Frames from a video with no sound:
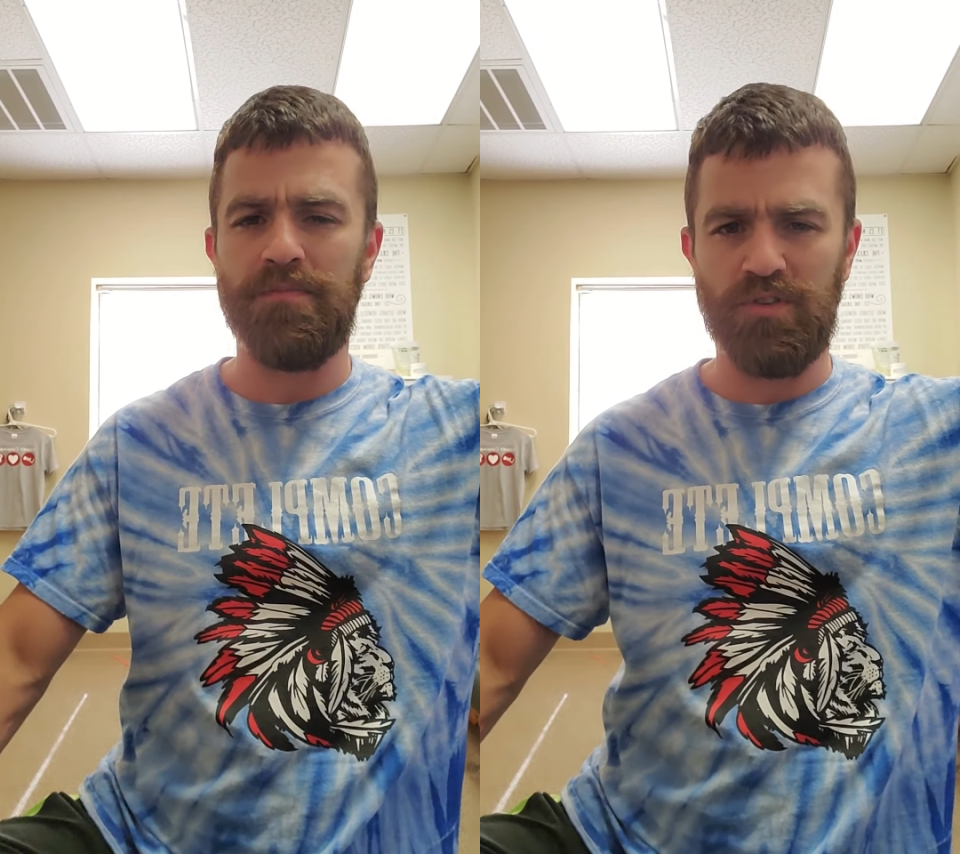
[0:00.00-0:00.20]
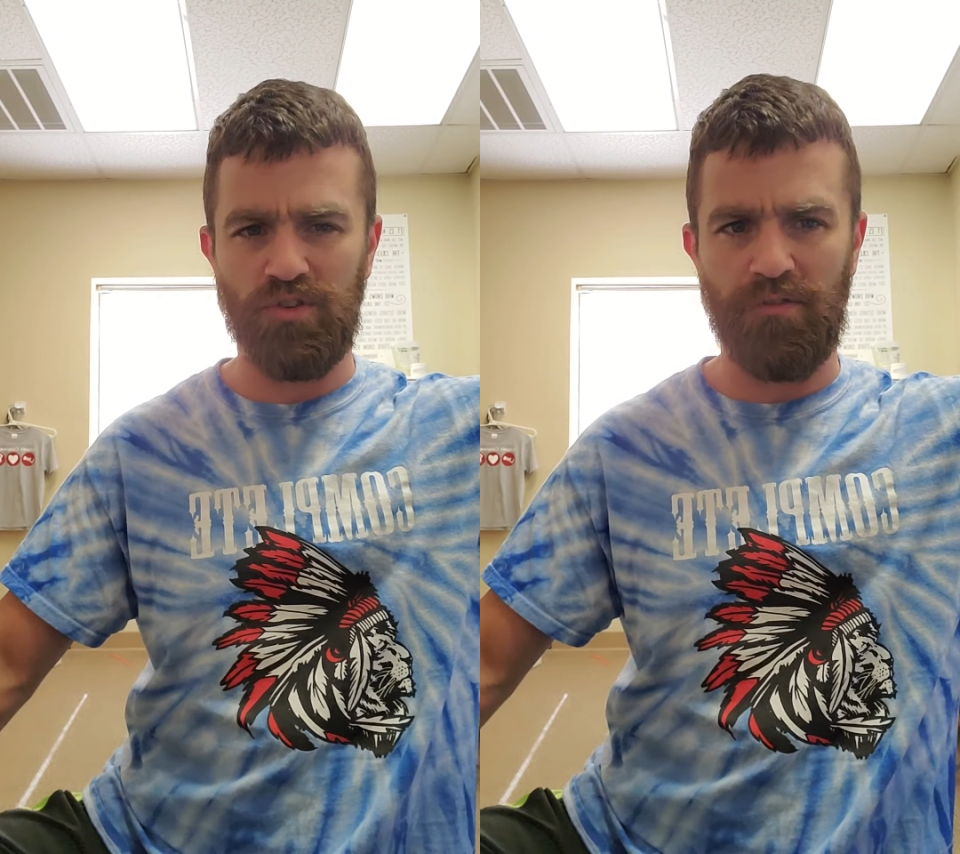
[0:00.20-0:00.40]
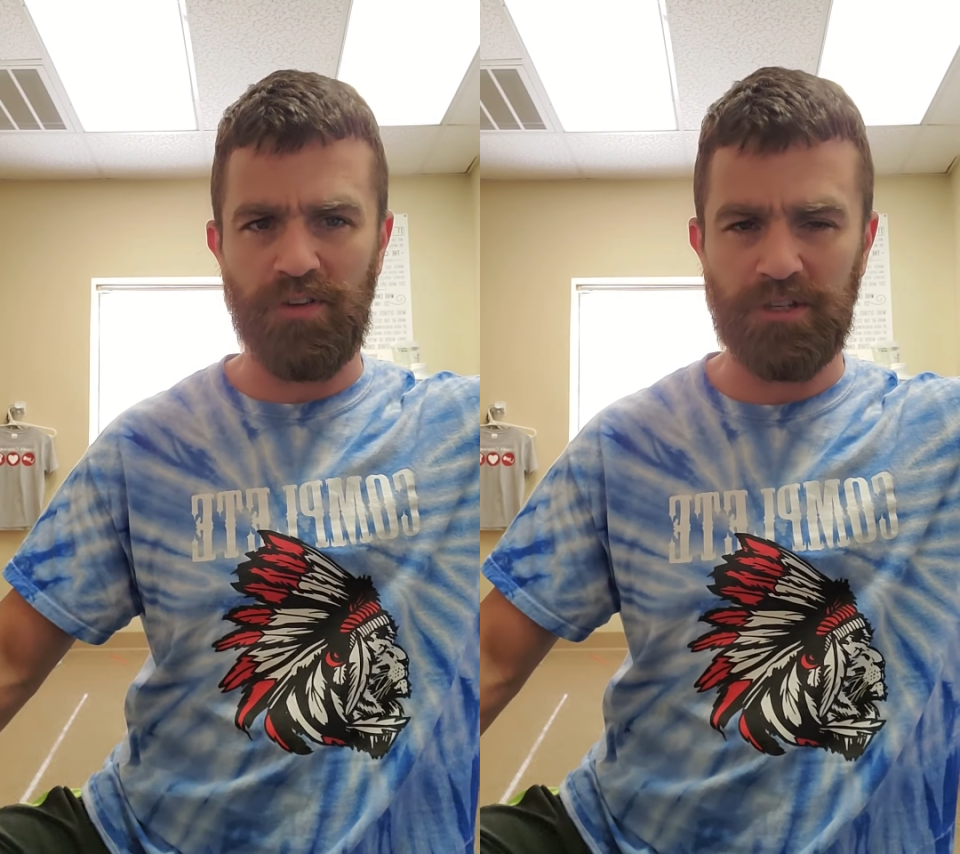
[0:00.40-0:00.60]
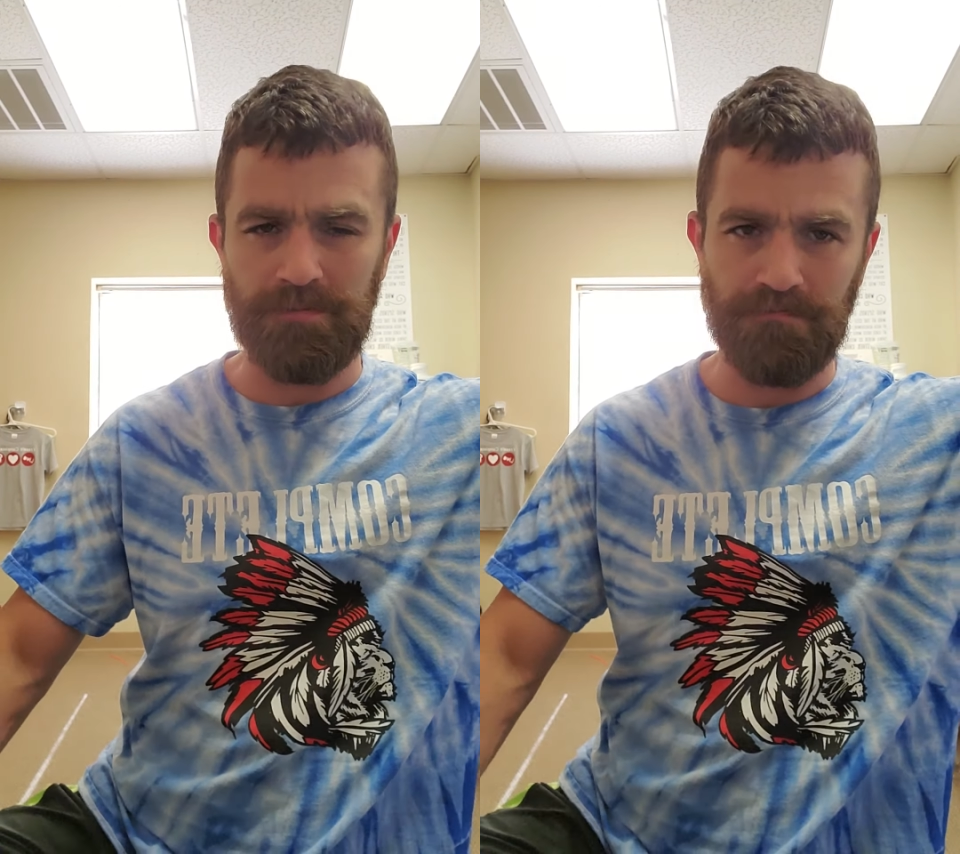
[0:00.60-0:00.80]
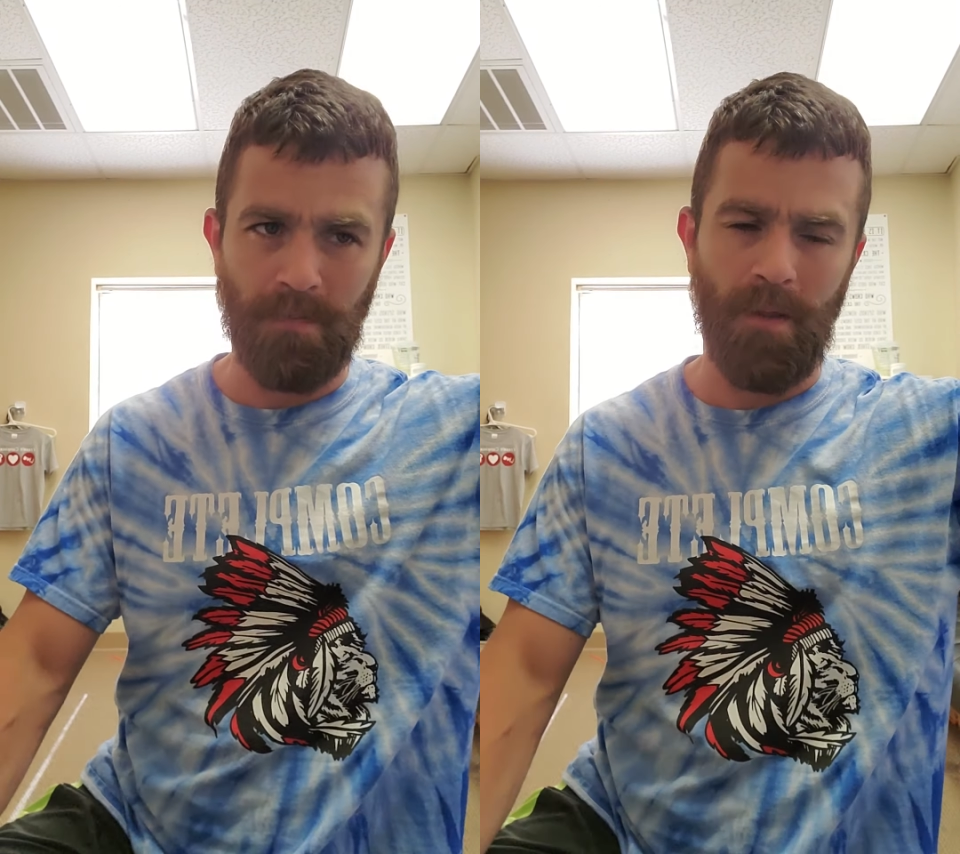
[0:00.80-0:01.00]
surface.
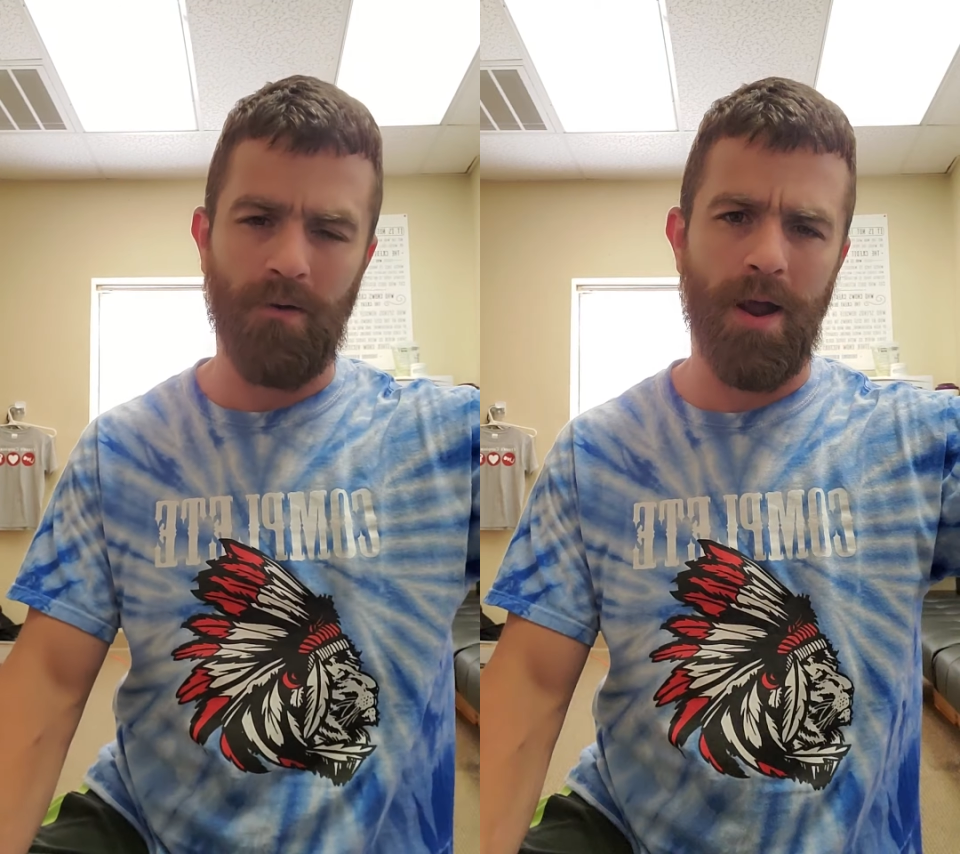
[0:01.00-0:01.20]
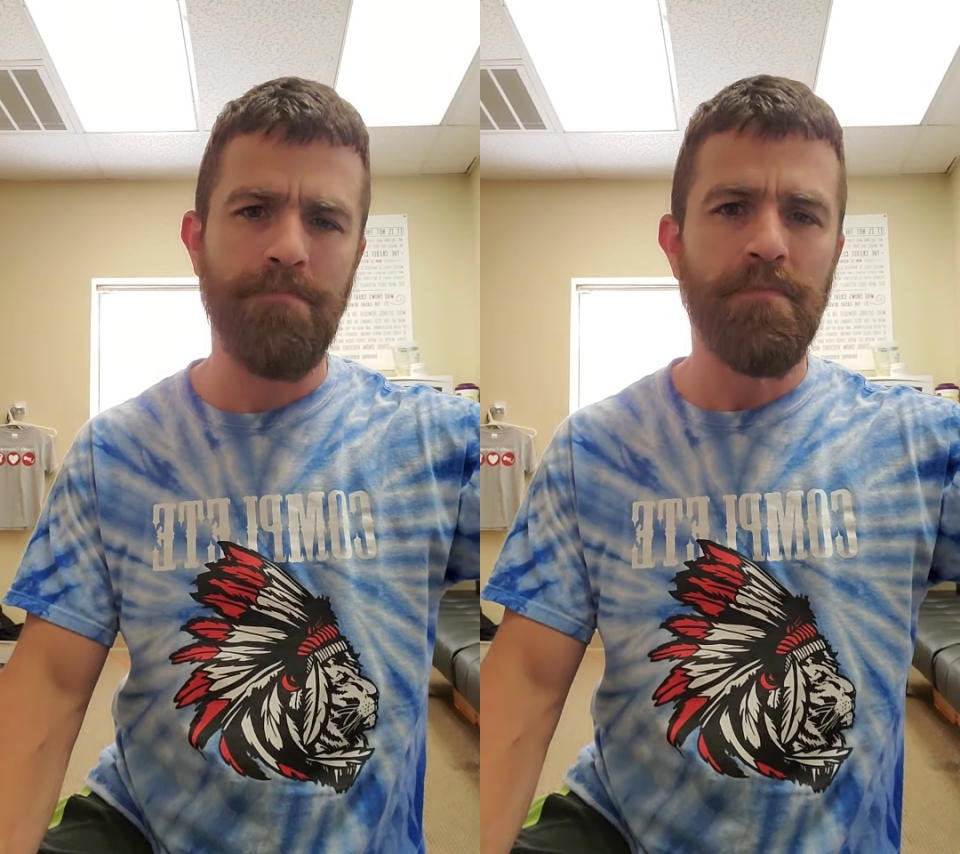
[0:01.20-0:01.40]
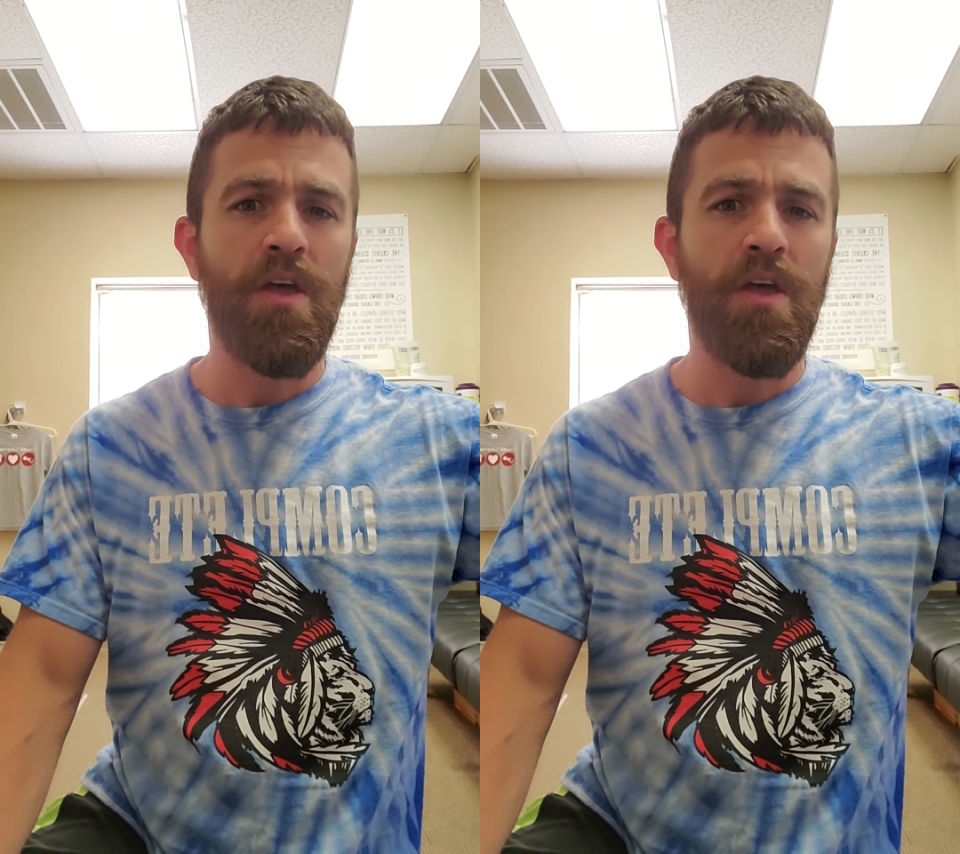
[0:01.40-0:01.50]
All right.